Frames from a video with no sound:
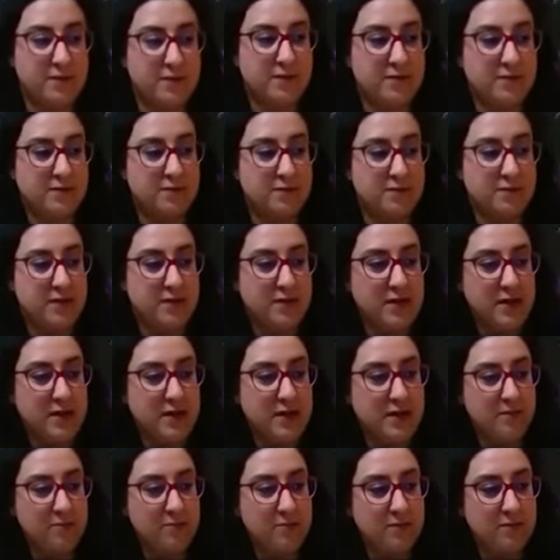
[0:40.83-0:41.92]
So
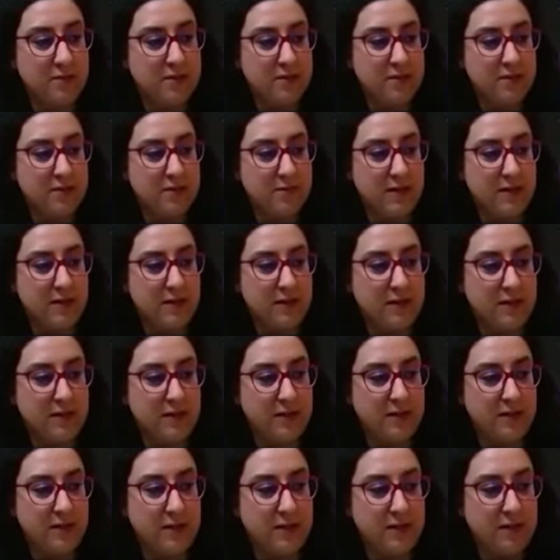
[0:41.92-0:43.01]
today we're going to make
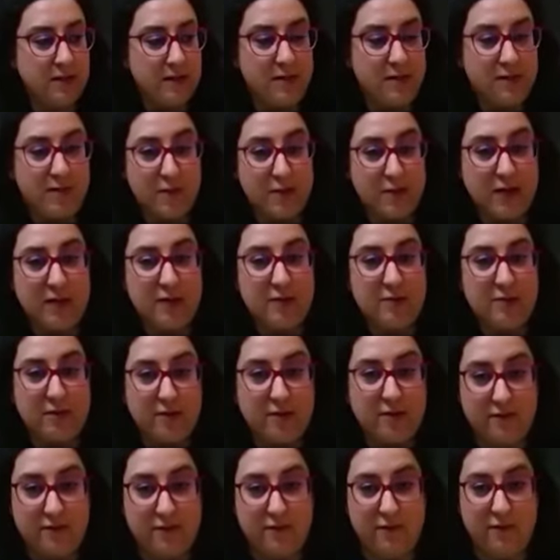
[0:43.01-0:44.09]
a volcano
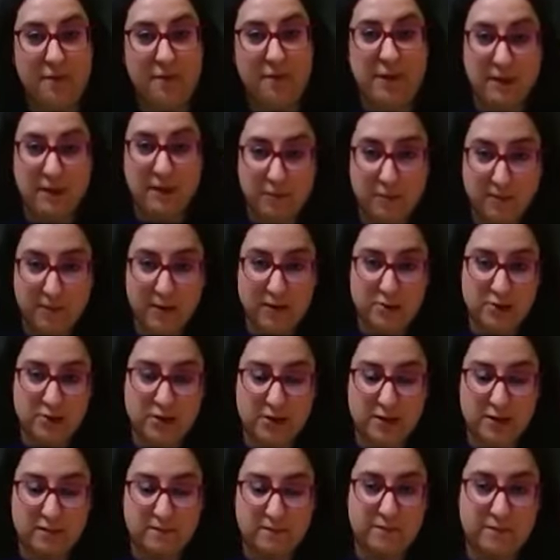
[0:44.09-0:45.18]
out of paper mache,
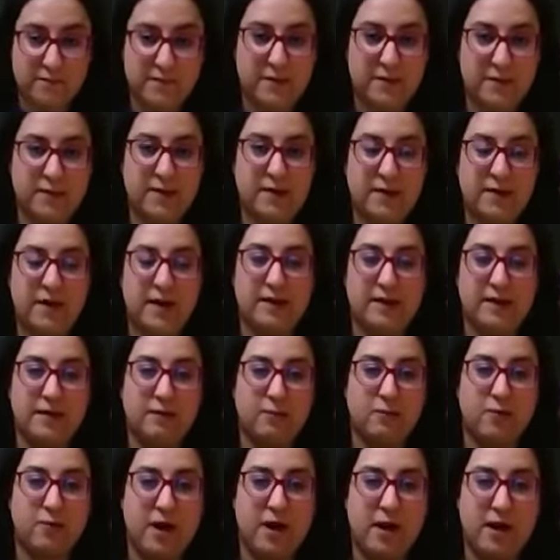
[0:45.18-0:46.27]
and
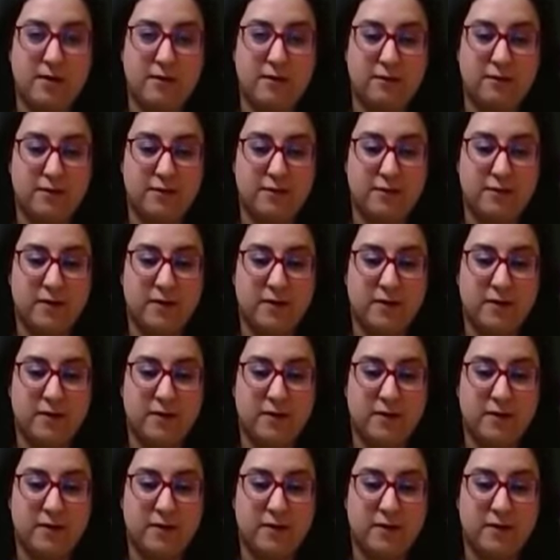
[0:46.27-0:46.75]
then we'll have